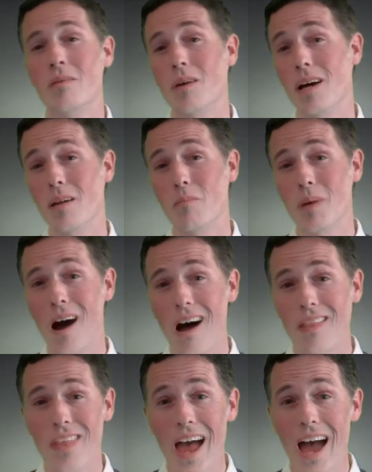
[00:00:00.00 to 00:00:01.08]
But
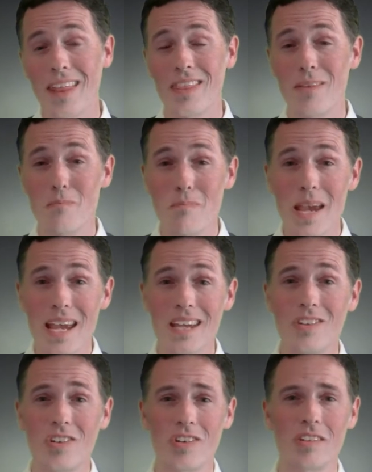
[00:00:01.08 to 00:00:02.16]
beyond that, the
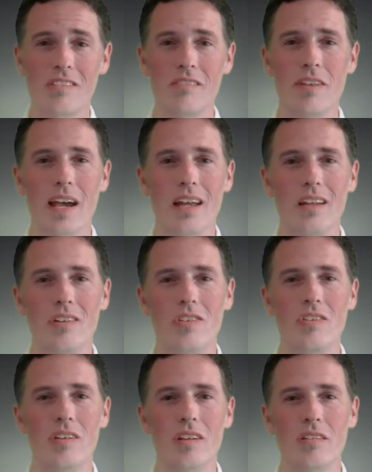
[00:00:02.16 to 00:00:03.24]
major
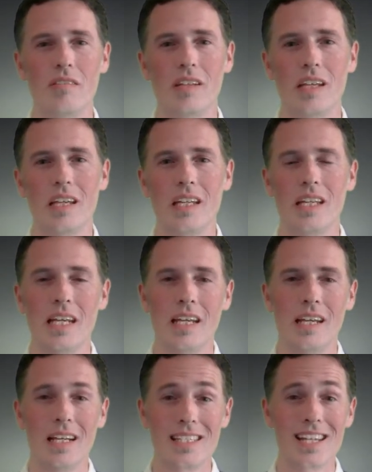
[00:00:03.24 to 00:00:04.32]
disadvantage is that
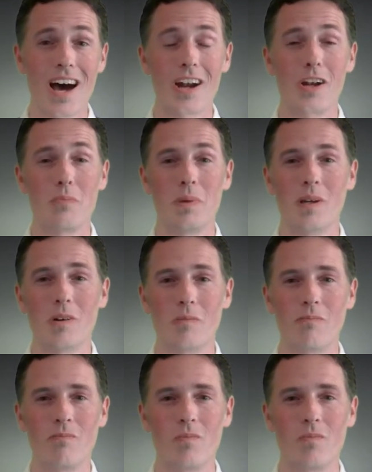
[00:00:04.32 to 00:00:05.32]
it's not an appeal.